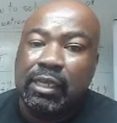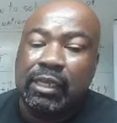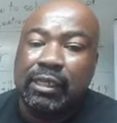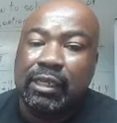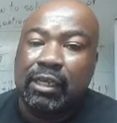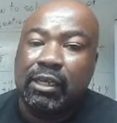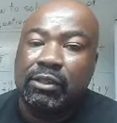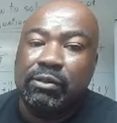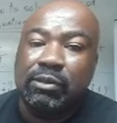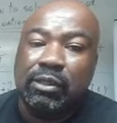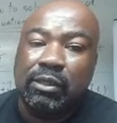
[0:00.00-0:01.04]
And now
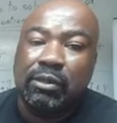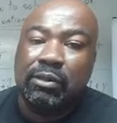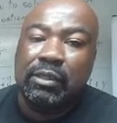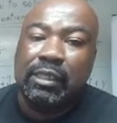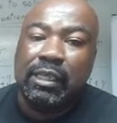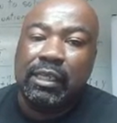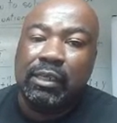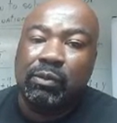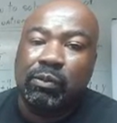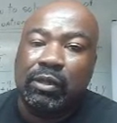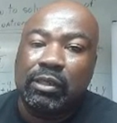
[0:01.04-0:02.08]
you know that
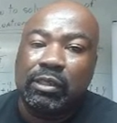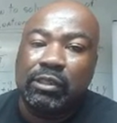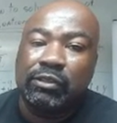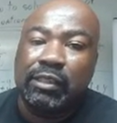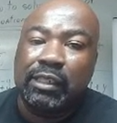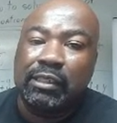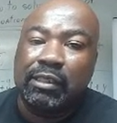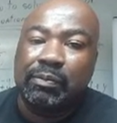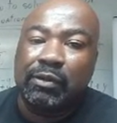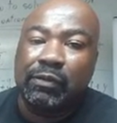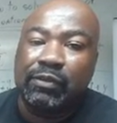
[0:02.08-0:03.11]
100 is a
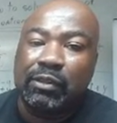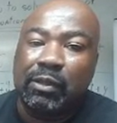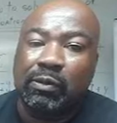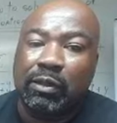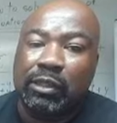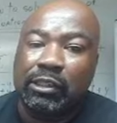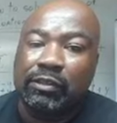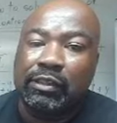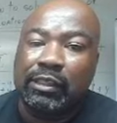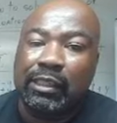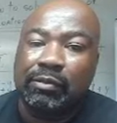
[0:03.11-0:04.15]
perfect square.
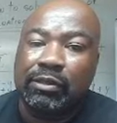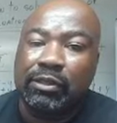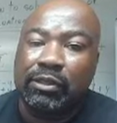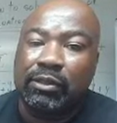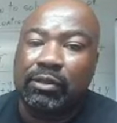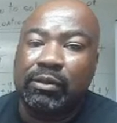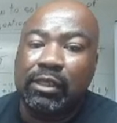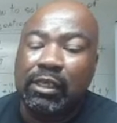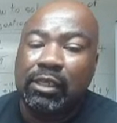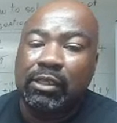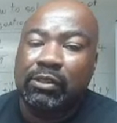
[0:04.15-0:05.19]
100 times 2.
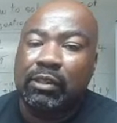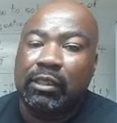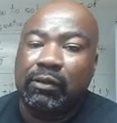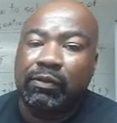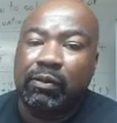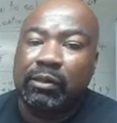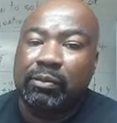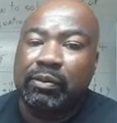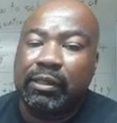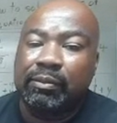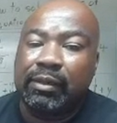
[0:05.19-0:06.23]
So therefore, when you
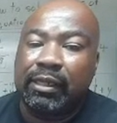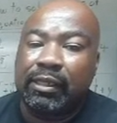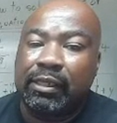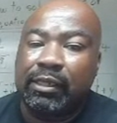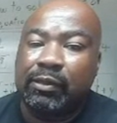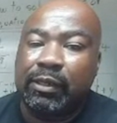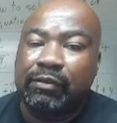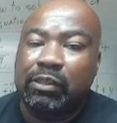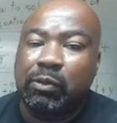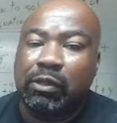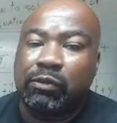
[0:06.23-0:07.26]
put it back in here, you have a
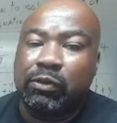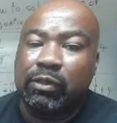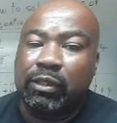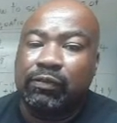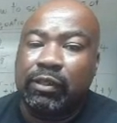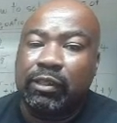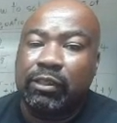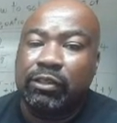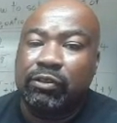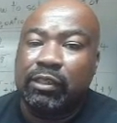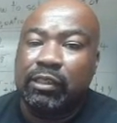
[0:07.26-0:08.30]
square root of
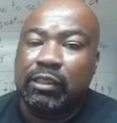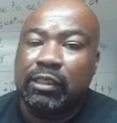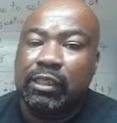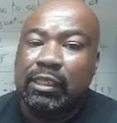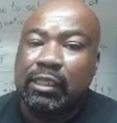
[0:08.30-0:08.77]
100